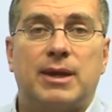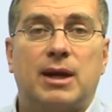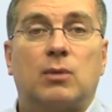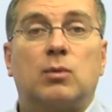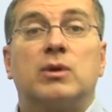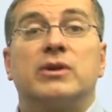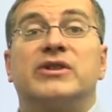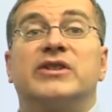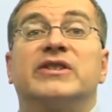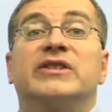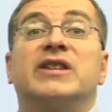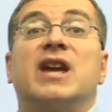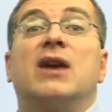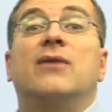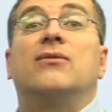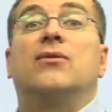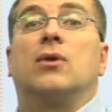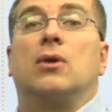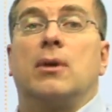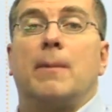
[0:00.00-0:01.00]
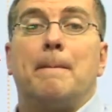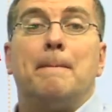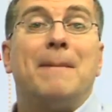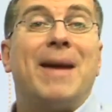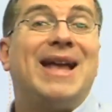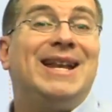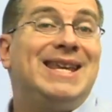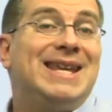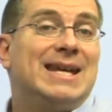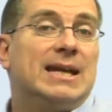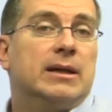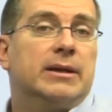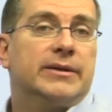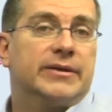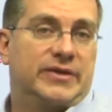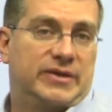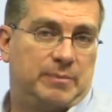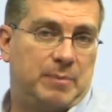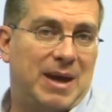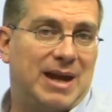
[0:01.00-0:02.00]
There were many
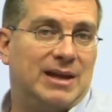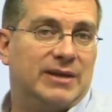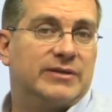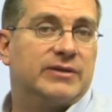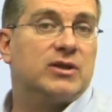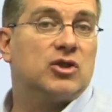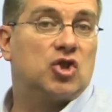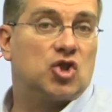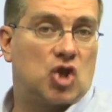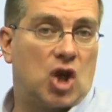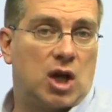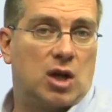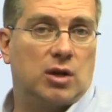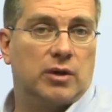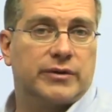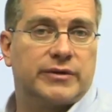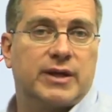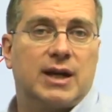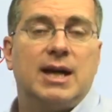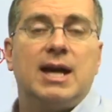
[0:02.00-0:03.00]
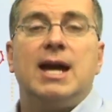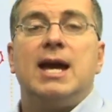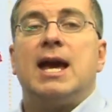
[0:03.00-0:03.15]
space shuttles,